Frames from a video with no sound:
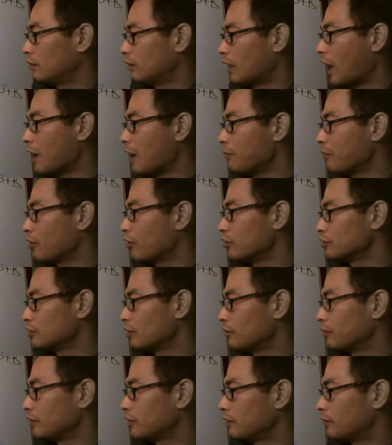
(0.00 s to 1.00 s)
I'm a
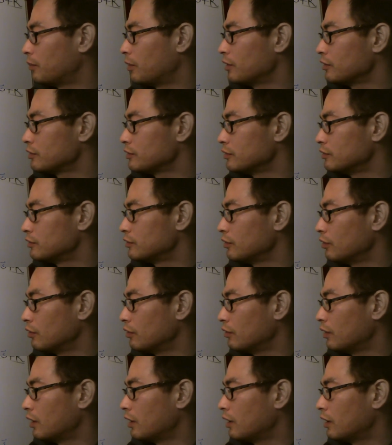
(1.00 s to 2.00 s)
conservative person,
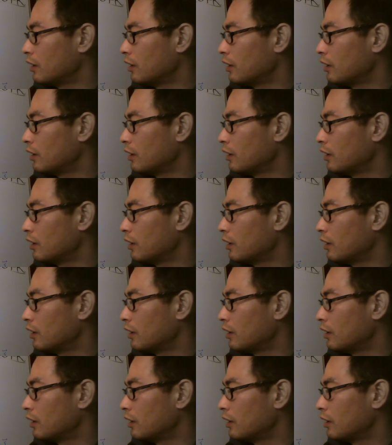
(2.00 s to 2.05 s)
so